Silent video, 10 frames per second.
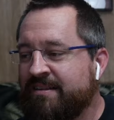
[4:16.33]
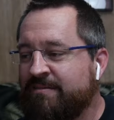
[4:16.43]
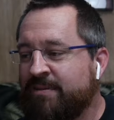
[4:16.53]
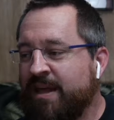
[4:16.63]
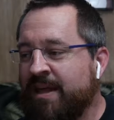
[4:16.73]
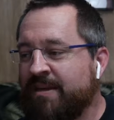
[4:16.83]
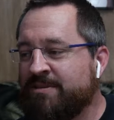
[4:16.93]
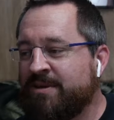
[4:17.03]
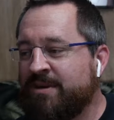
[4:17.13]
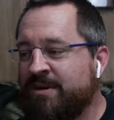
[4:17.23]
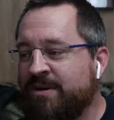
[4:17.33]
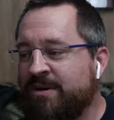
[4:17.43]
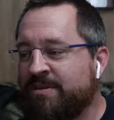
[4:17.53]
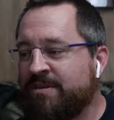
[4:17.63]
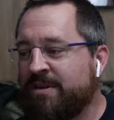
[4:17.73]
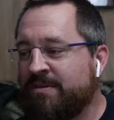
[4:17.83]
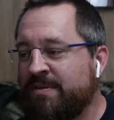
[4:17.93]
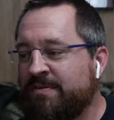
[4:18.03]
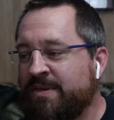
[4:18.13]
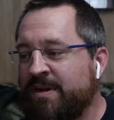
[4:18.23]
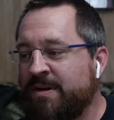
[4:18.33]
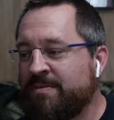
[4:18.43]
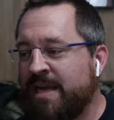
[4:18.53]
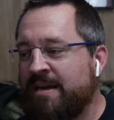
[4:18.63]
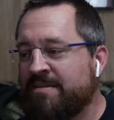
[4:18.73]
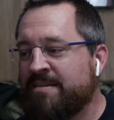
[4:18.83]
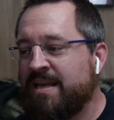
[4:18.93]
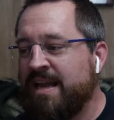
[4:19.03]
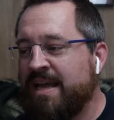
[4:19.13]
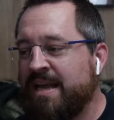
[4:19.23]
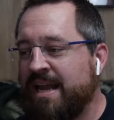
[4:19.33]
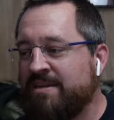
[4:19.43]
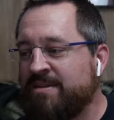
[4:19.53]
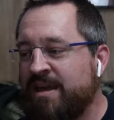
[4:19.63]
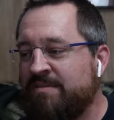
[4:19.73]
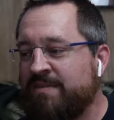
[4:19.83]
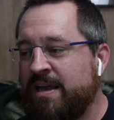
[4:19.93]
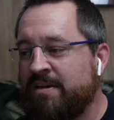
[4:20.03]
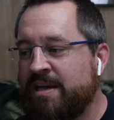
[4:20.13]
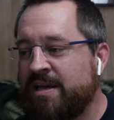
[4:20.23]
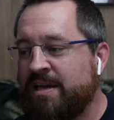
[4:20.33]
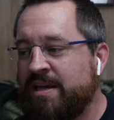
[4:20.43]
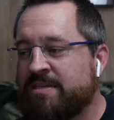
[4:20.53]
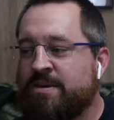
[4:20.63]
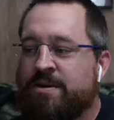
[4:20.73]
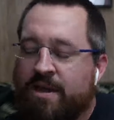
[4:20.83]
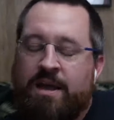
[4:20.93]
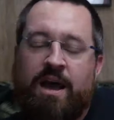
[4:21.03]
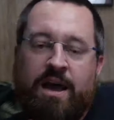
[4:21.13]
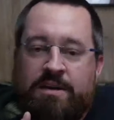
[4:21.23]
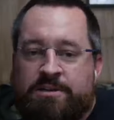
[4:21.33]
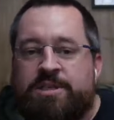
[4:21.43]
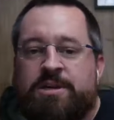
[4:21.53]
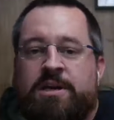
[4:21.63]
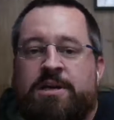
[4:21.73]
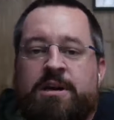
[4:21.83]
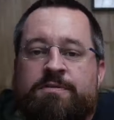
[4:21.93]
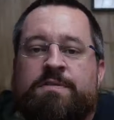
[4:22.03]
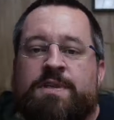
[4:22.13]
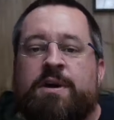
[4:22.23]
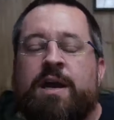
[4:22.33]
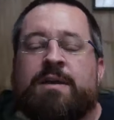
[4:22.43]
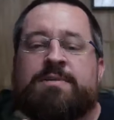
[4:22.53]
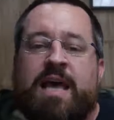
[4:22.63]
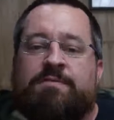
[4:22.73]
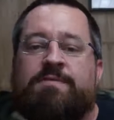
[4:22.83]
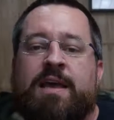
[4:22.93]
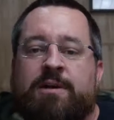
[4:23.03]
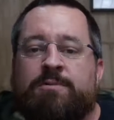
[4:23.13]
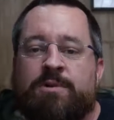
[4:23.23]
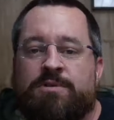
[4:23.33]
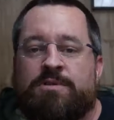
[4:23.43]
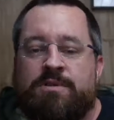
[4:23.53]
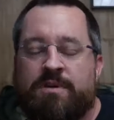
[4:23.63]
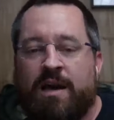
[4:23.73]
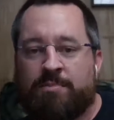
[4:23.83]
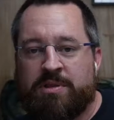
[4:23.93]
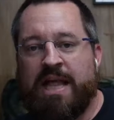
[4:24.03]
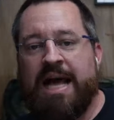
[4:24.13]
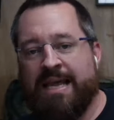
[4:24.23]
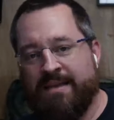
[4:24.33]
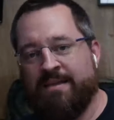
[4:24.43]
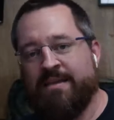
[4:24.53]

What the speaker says: Flying a drone under 250 grams outside, how do FAA? Okay, so under 250 grams, FAA rules do not apply.